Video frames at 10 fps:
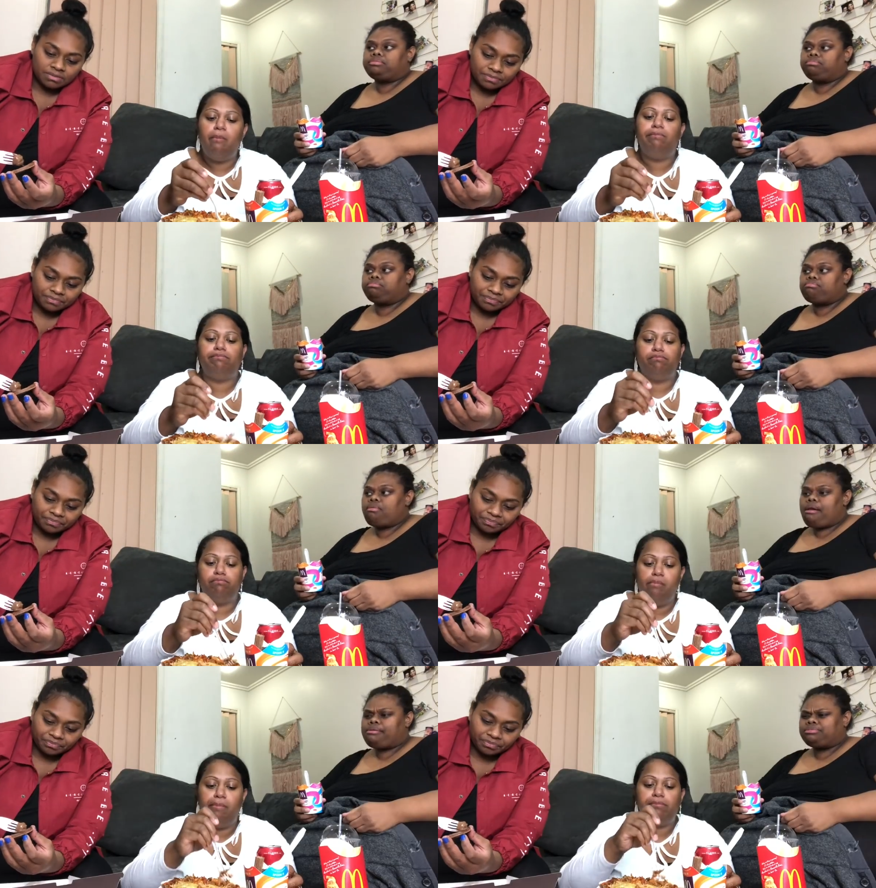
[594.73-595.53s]

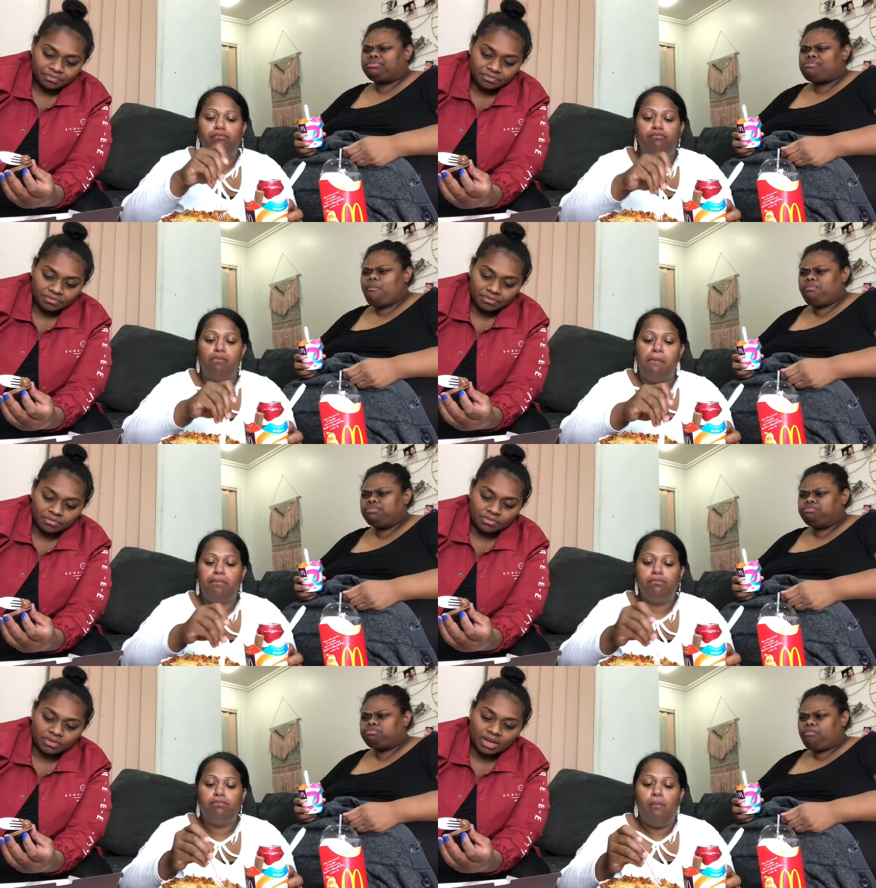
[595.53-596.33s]

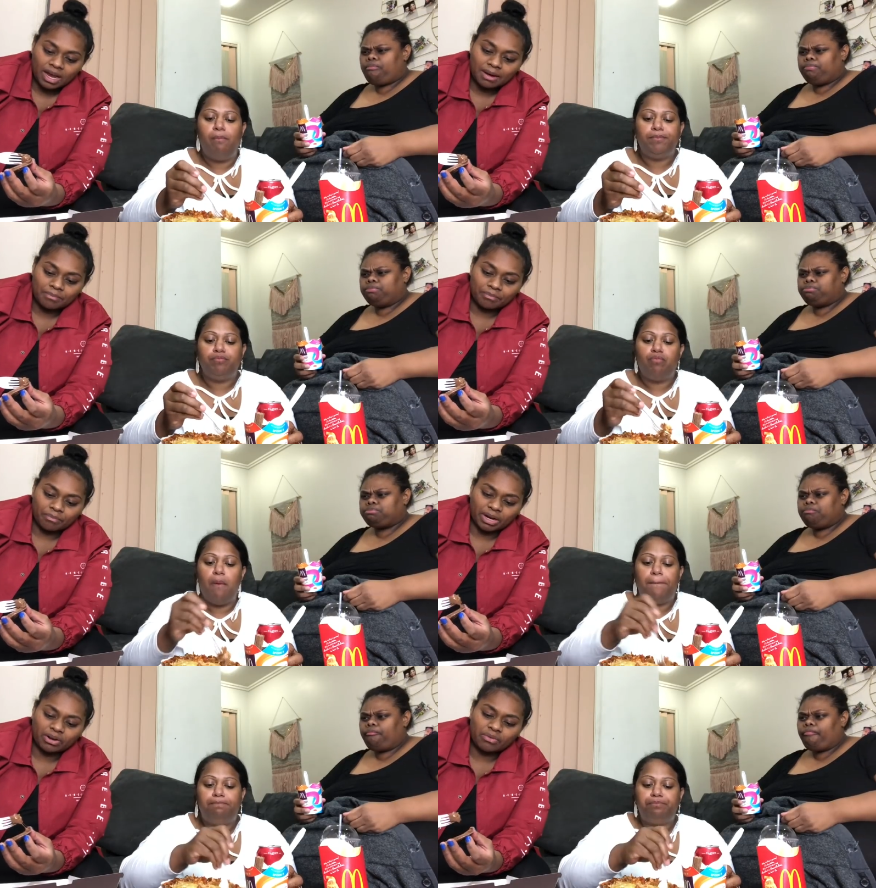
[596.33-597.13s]
Speaker 1: Mm-hmm. Um,
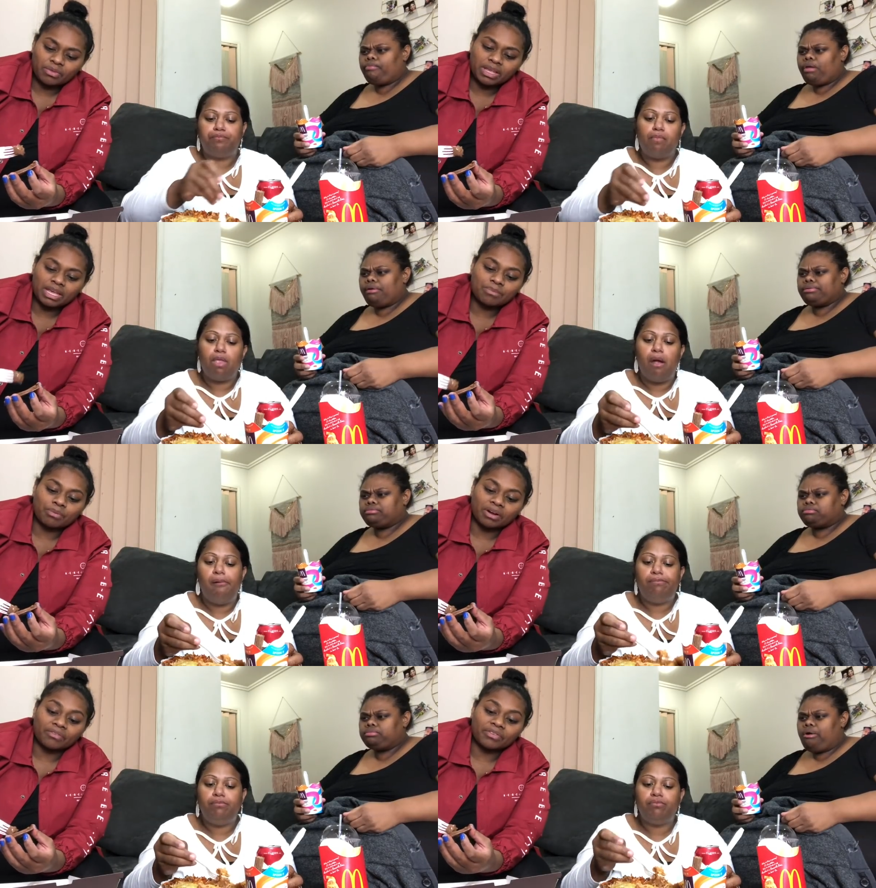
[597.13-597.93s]
but I don't really
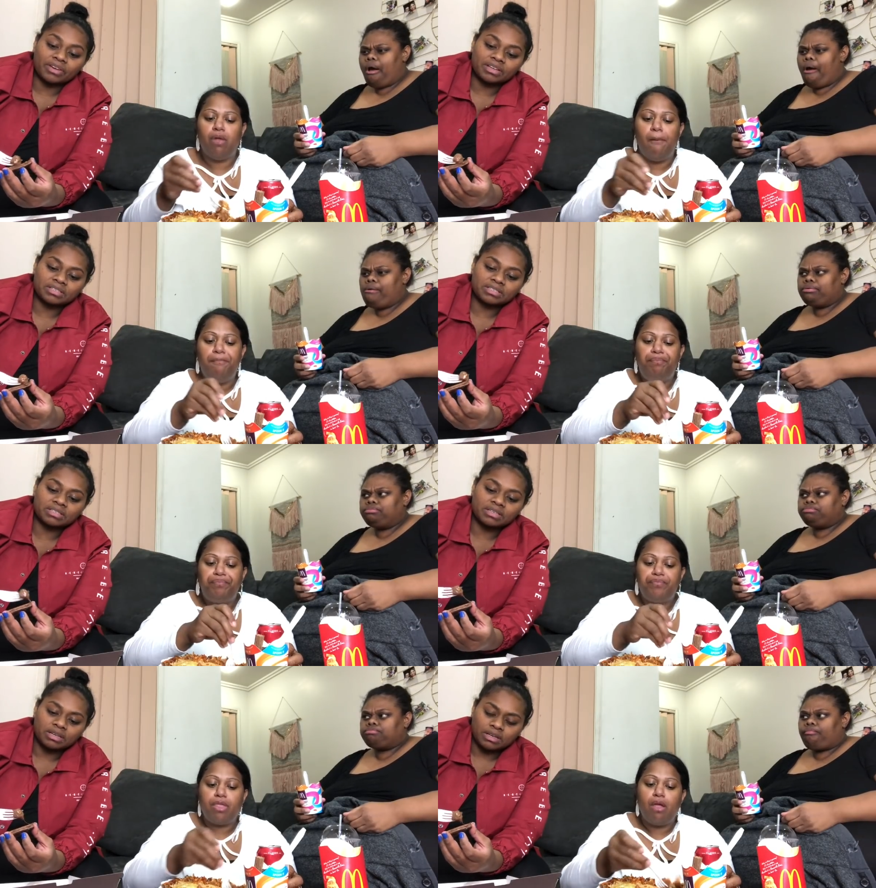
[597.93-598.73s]
eat breakfast,
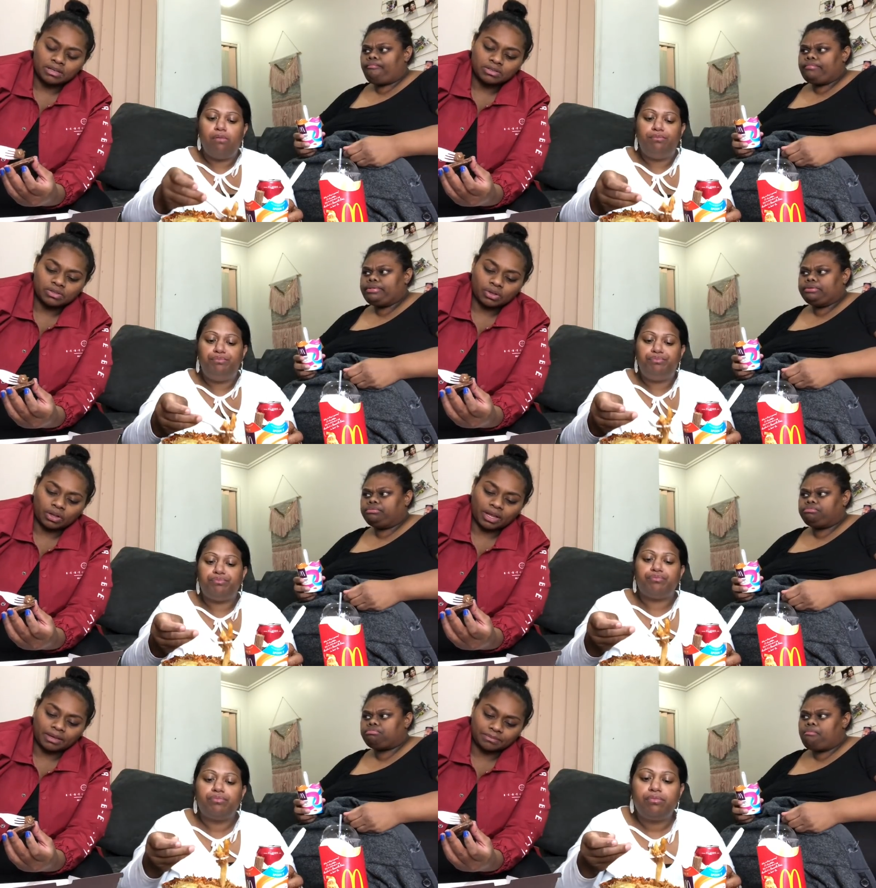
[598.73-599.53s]

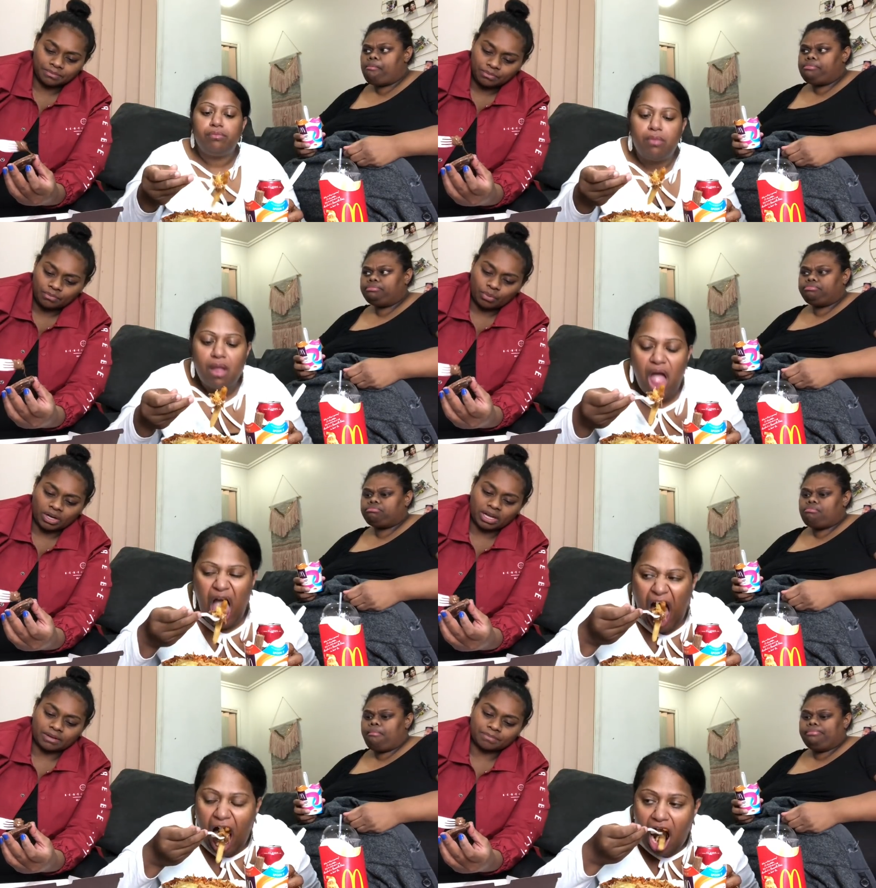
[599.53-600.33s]
so like
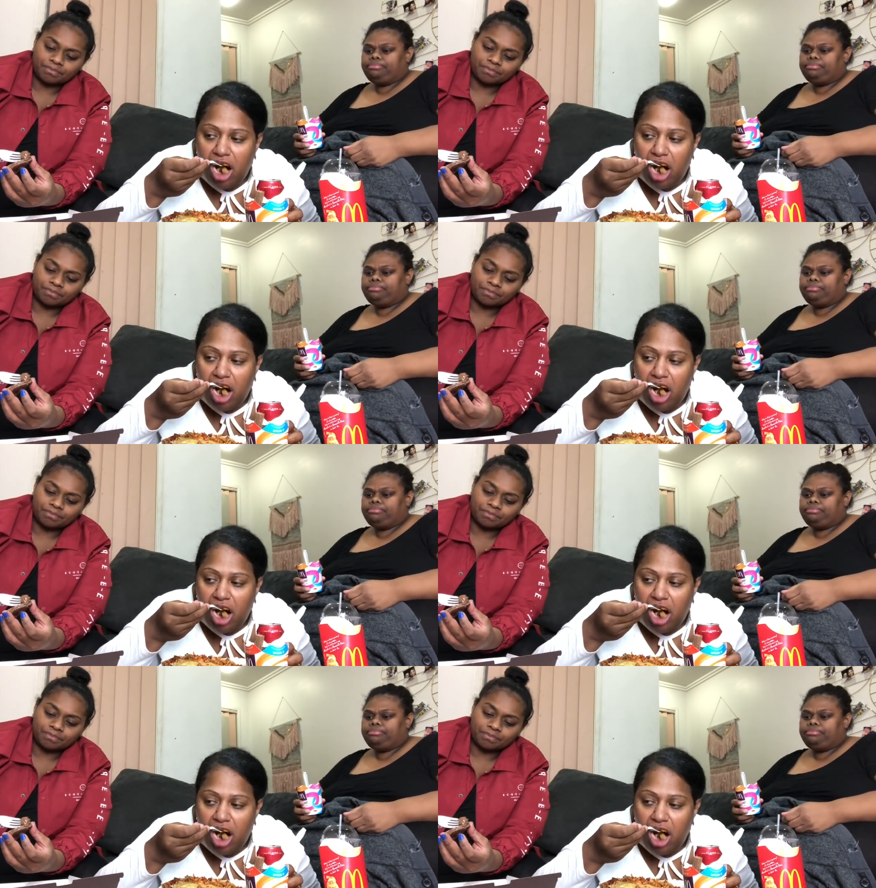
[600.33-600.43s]
when it